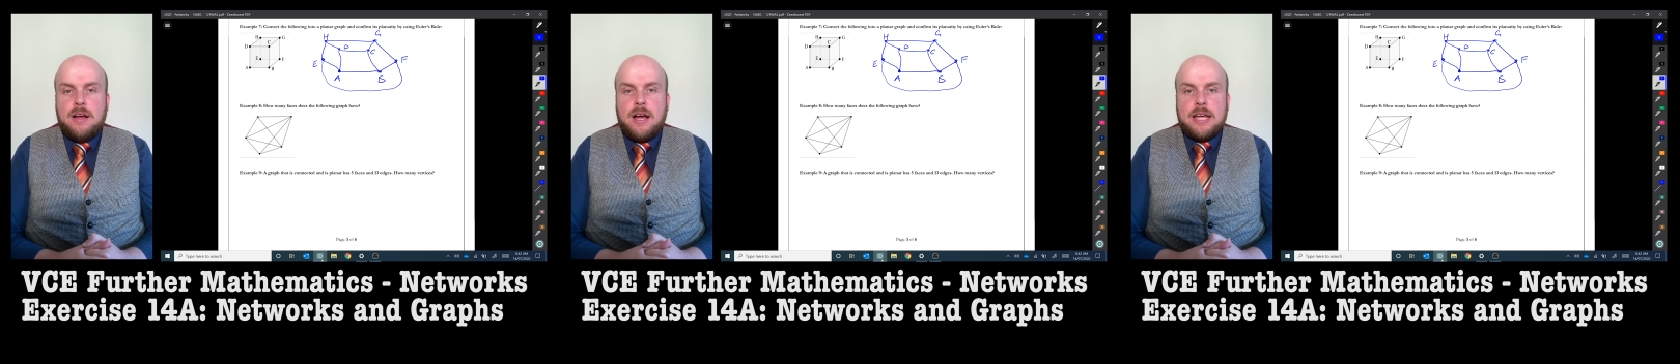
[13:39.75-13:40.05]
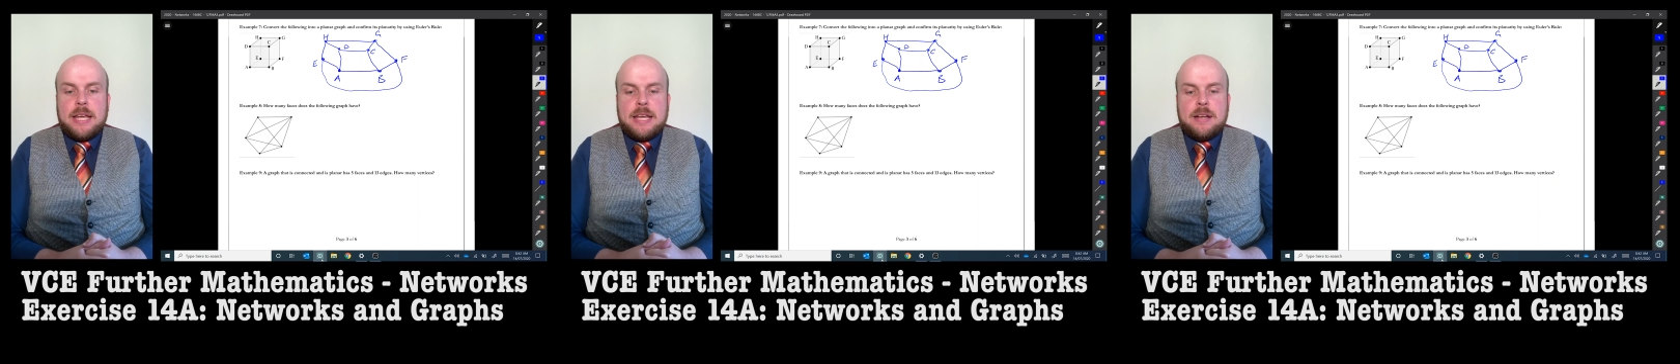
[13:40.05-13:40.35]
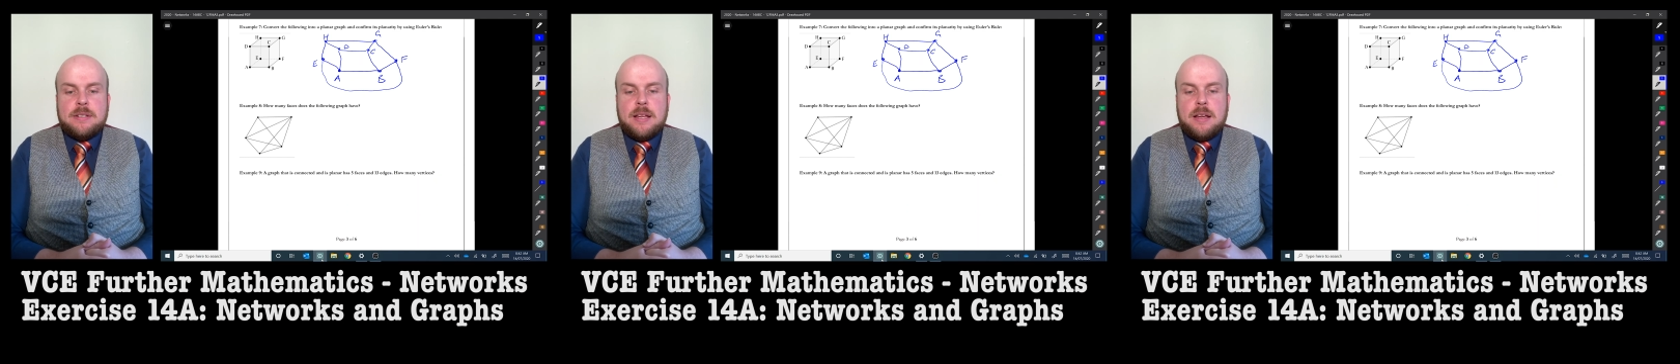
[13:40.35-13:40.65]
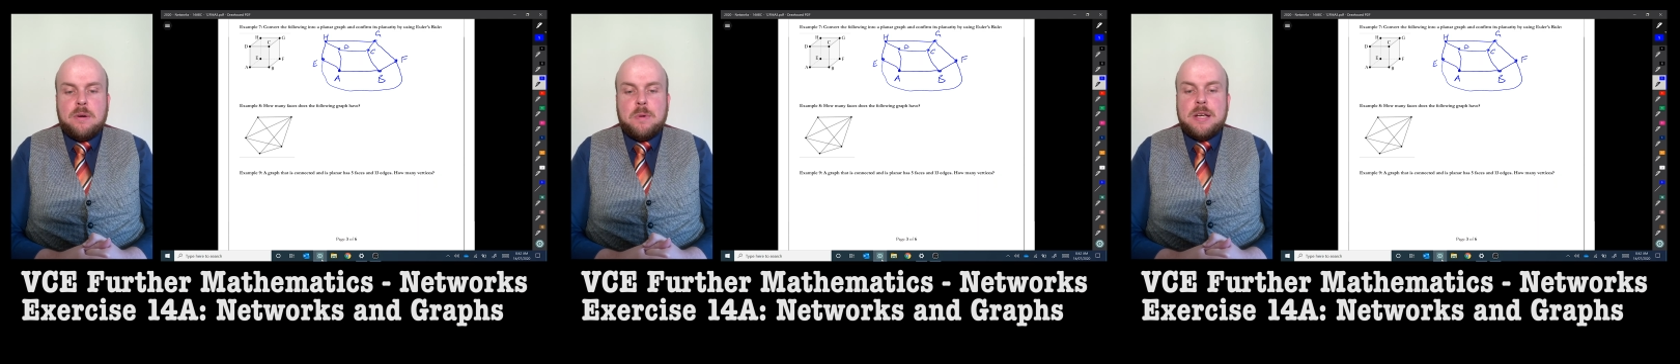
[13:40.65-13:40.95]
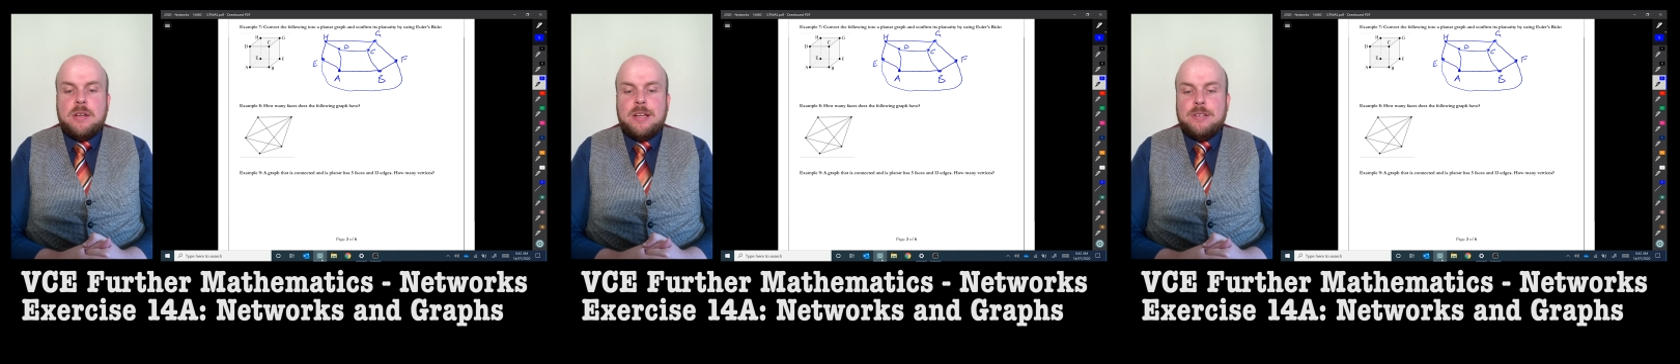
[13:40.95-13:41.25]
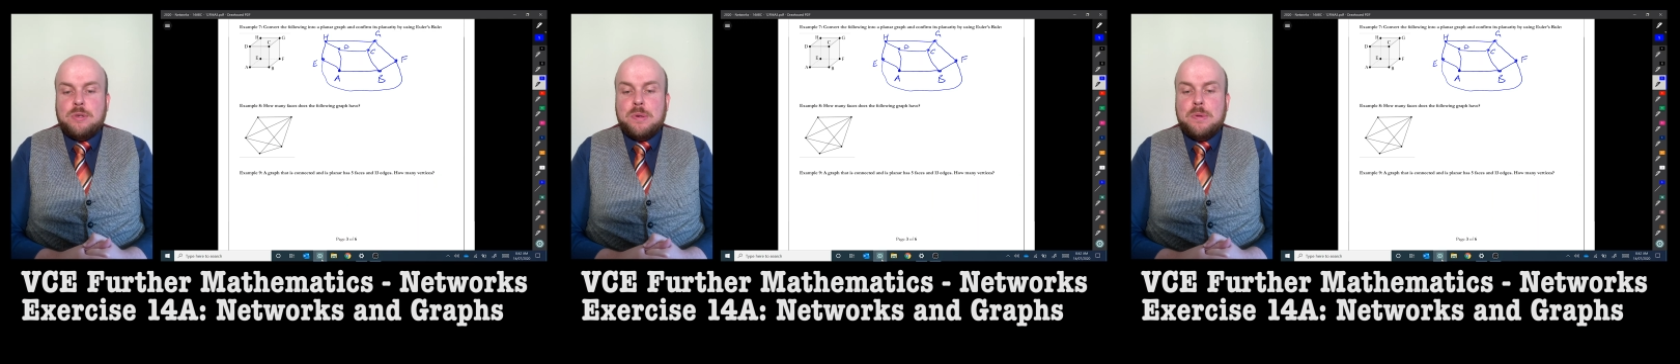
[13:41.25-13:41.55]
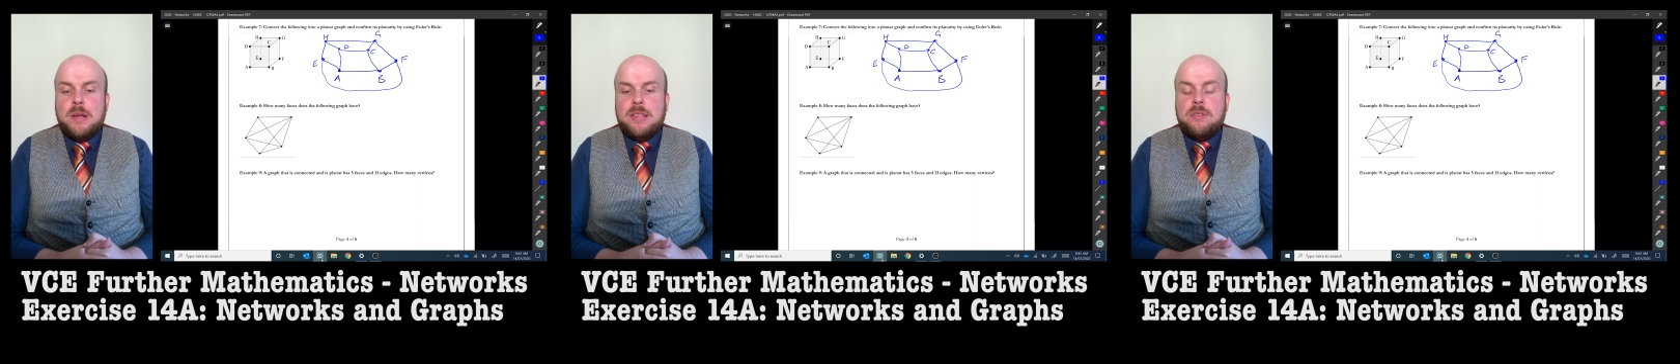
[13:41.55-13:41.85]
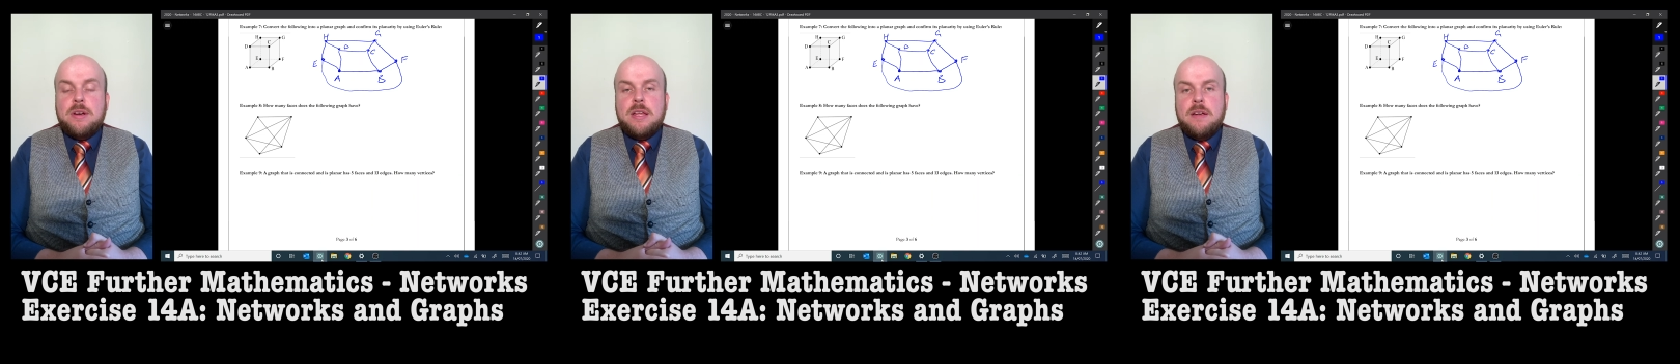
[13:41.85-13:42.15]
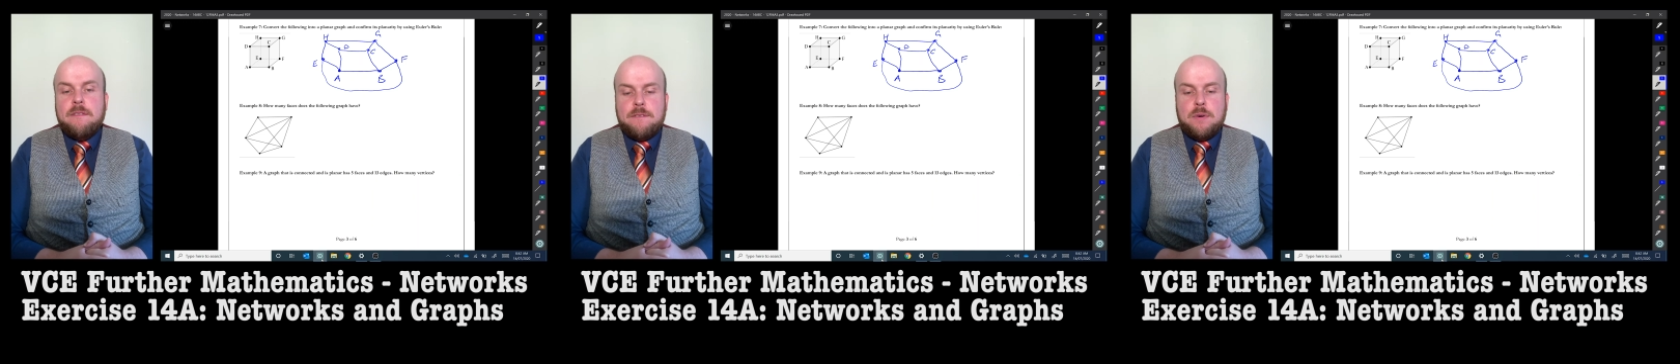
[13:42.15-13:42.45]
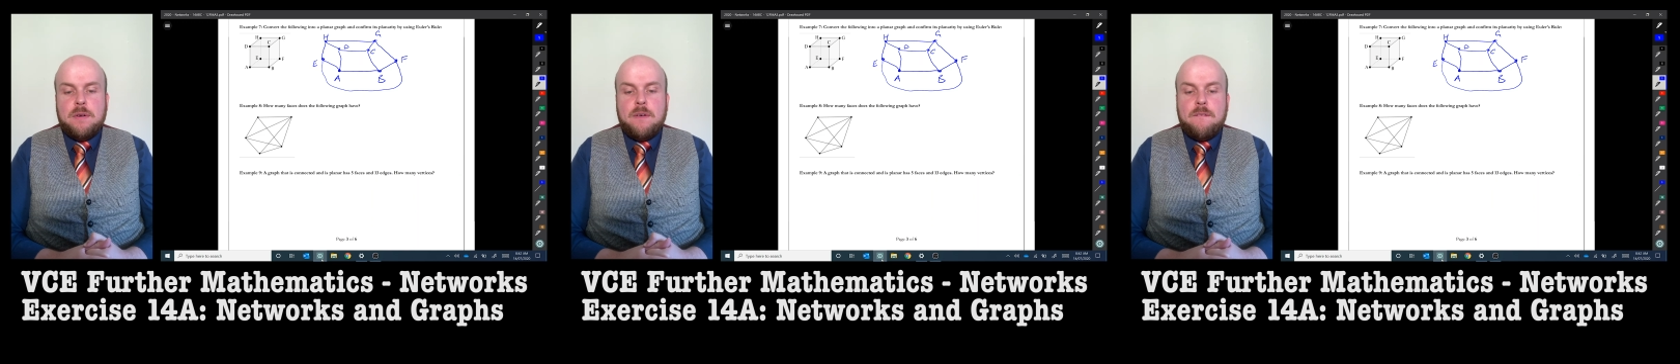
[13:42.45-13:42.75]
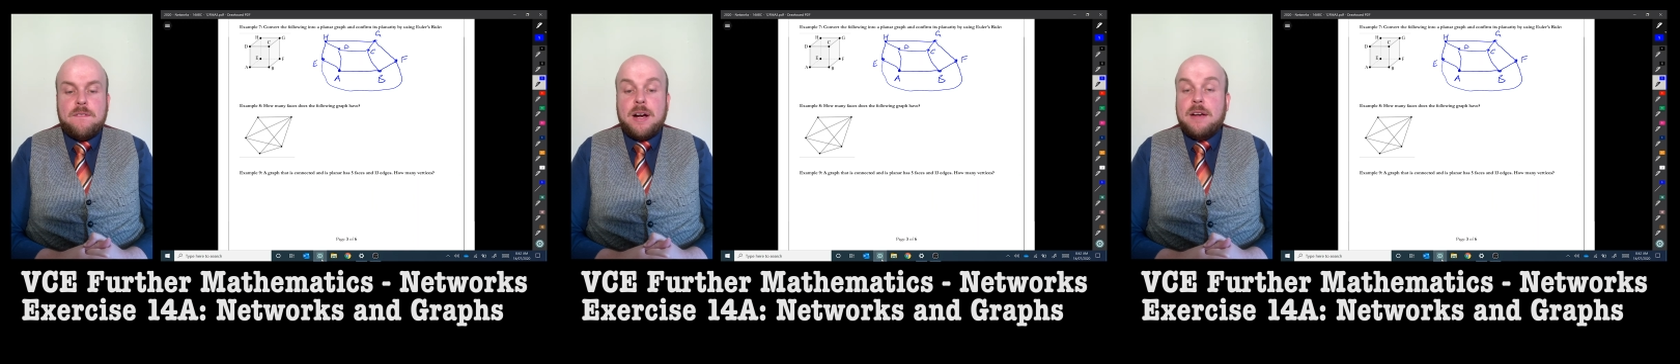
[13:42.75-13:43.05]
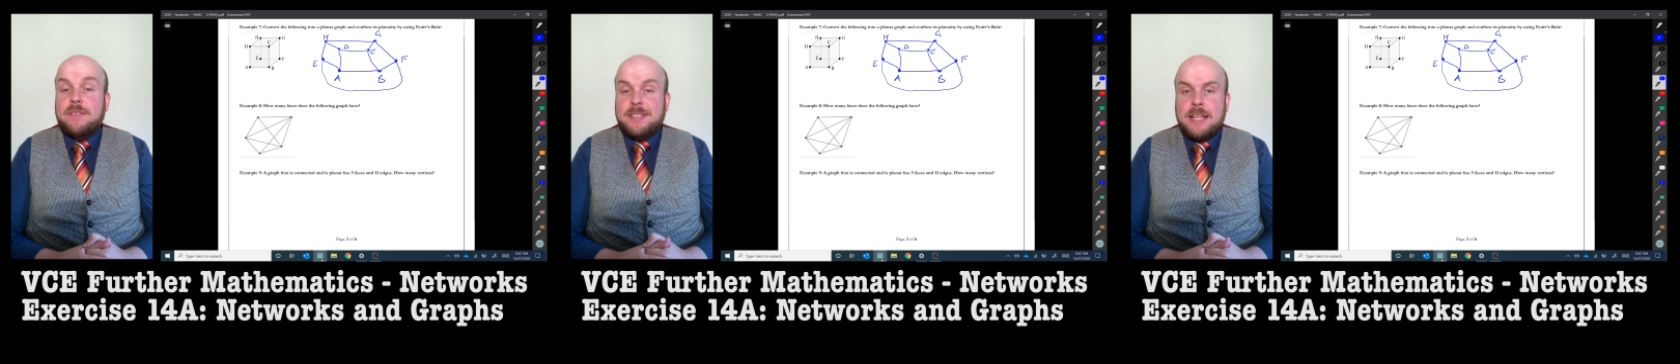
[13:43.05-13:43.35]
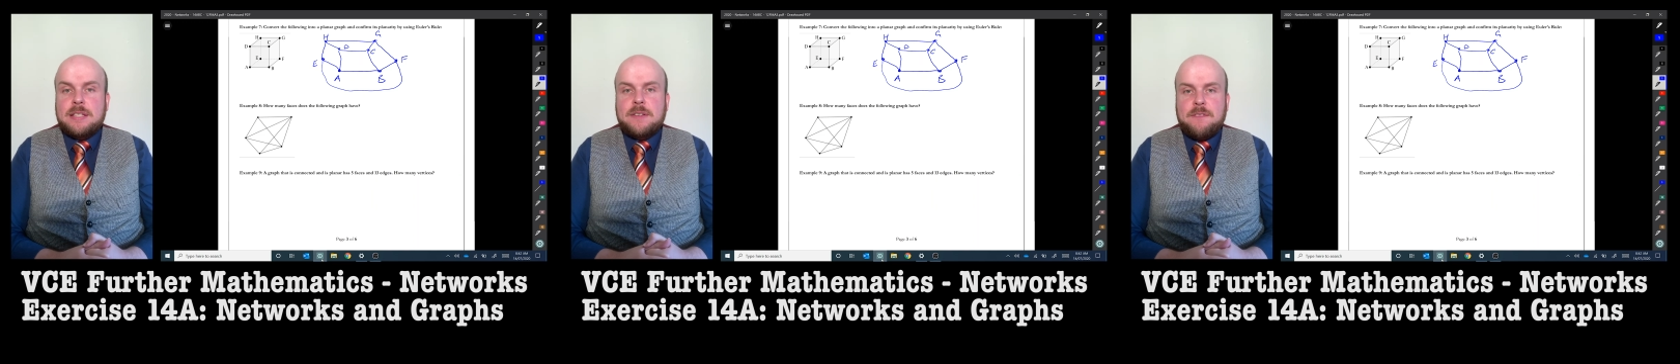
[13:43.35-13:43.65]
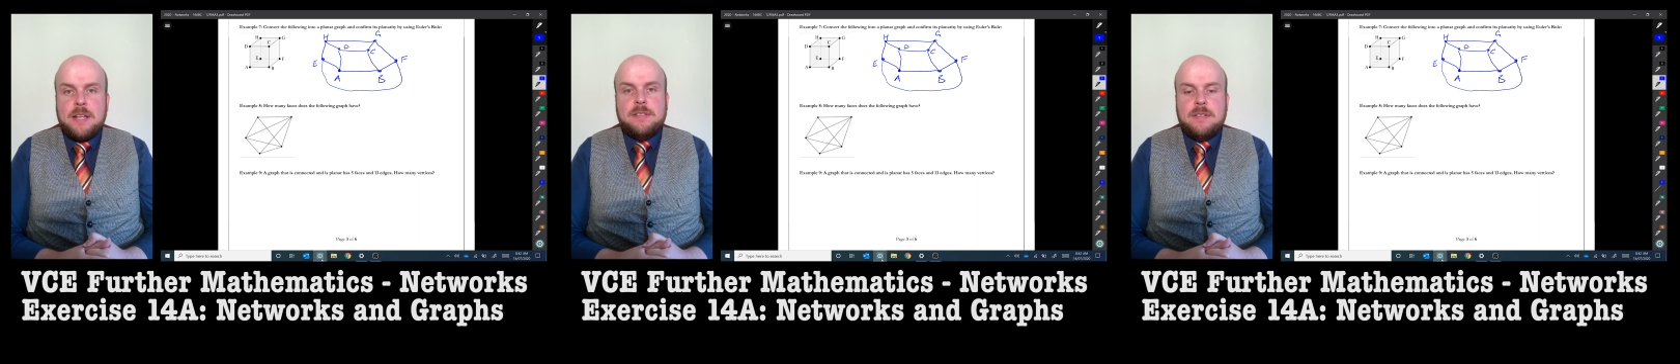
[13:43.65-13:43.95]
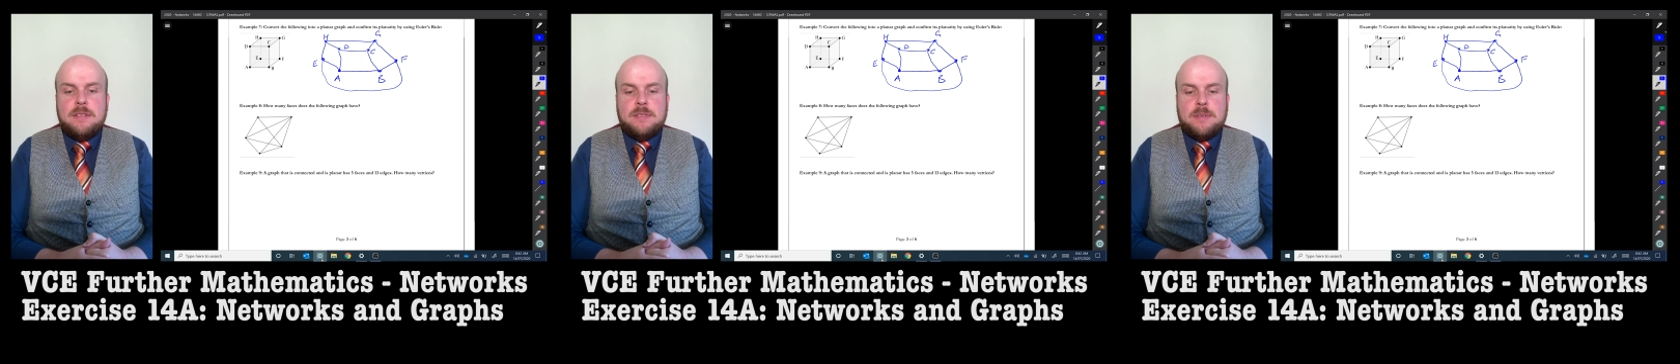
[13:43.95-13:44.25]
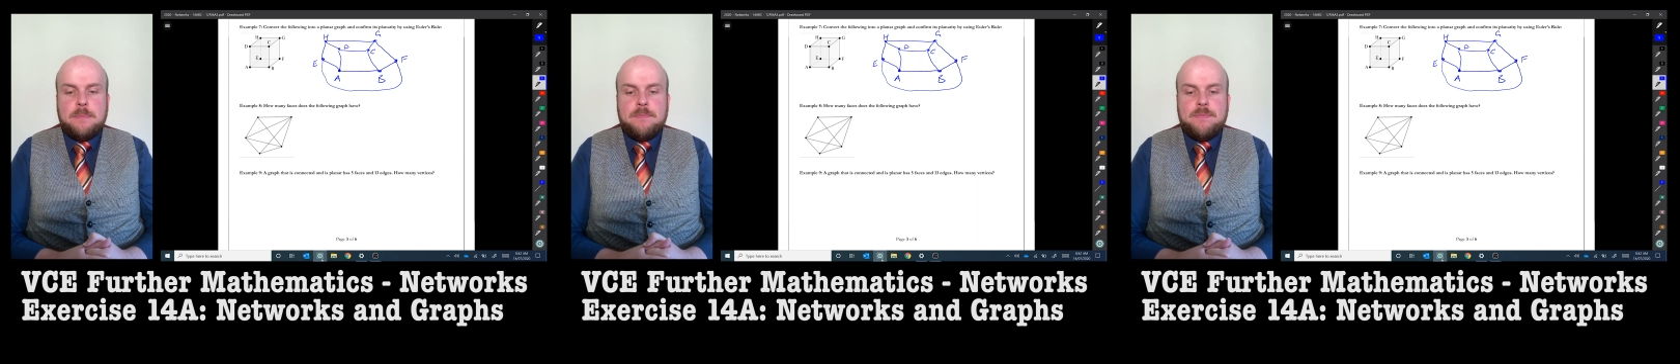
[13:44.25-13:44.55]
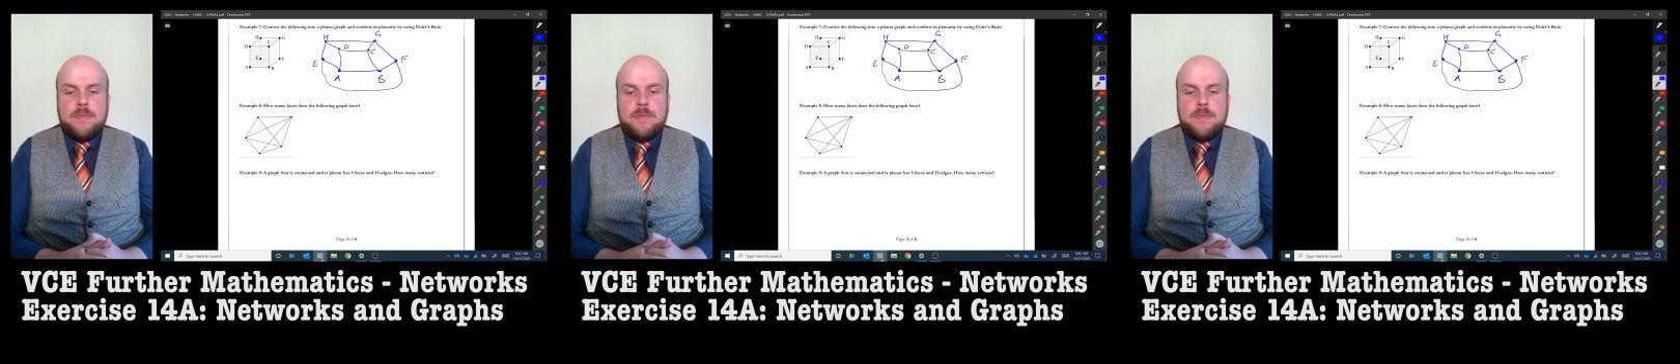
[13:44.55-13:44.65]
I can count here one, two, three, four, five, six faces.